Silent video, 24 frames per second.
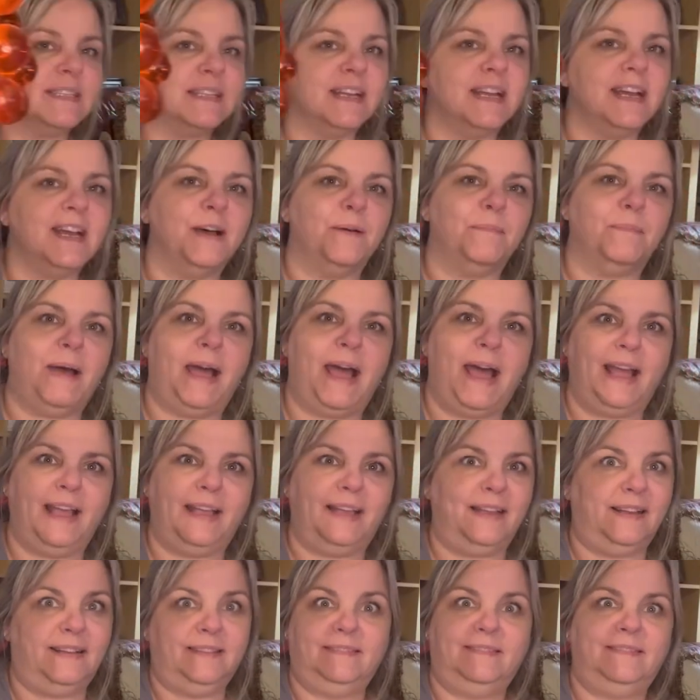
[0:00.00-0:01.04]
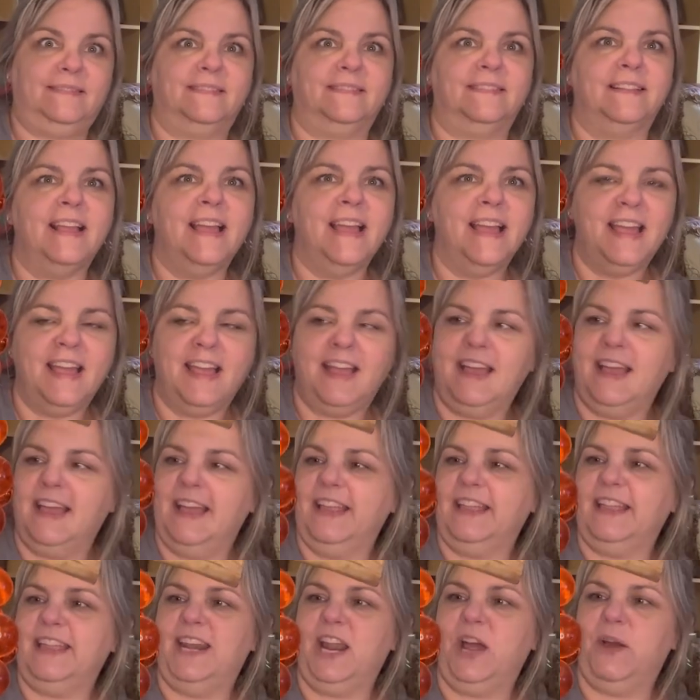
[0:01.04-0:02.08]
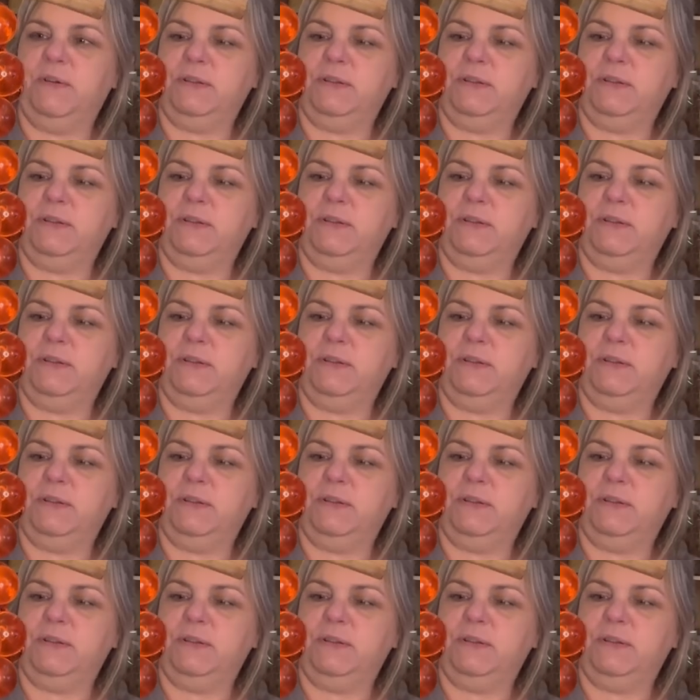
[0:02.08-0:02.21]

it up. I, you know,